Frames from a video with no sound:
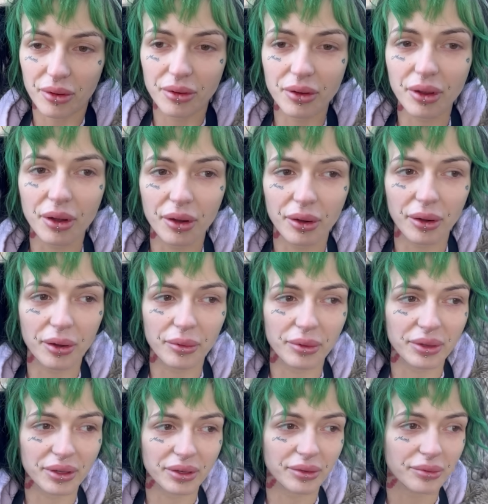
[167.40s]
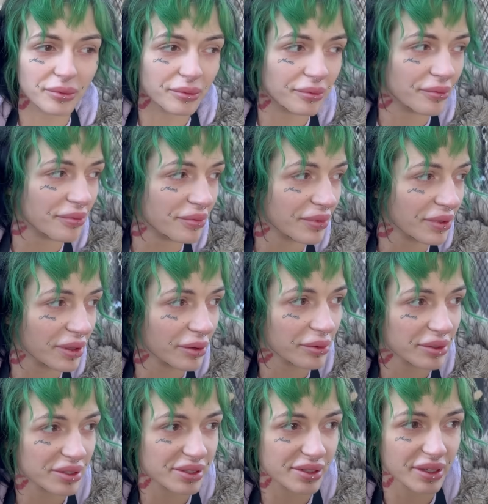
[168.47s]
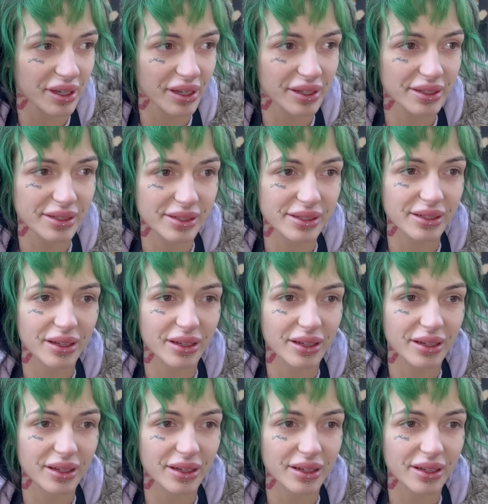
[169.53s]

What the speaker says: Financially? It was nice.